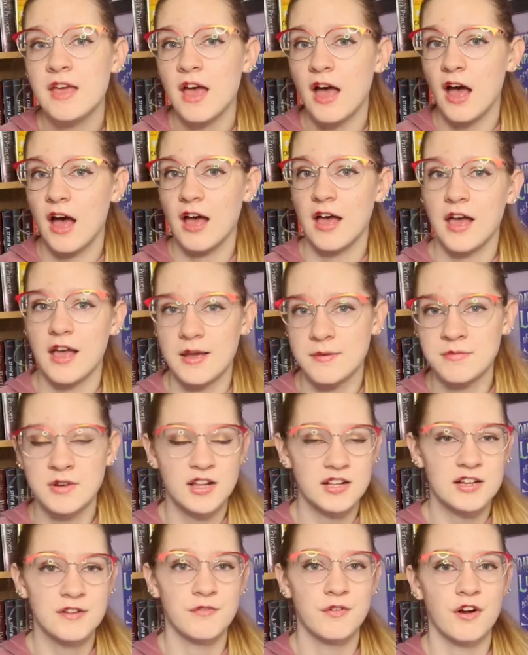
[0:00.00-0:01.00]
I'm
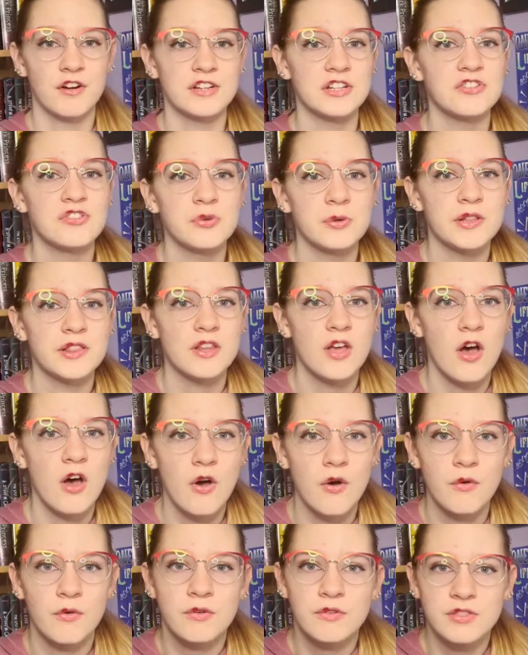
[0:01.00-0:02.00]
not that far into it
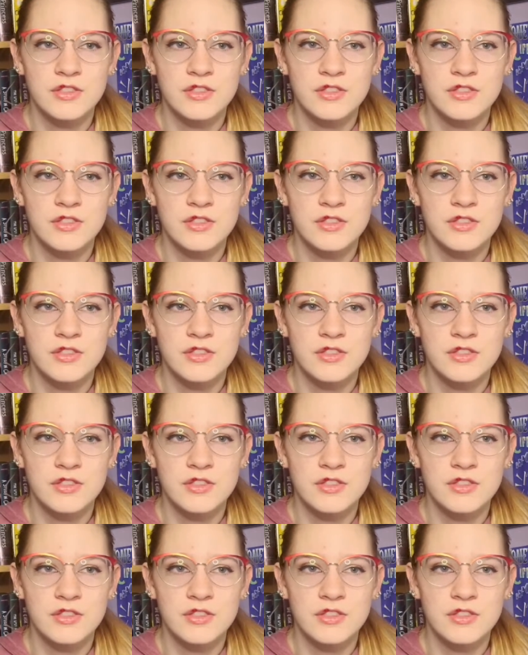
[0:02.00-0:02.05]
though.